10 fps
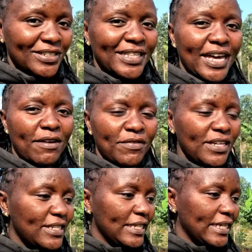They have
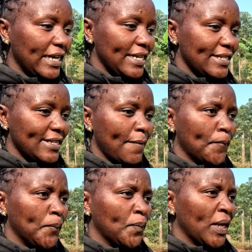eaten, guys.
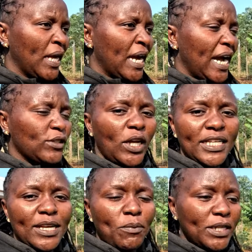Actually,
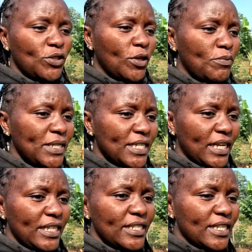someone told me
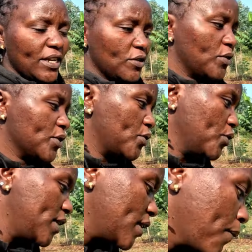sardines are not good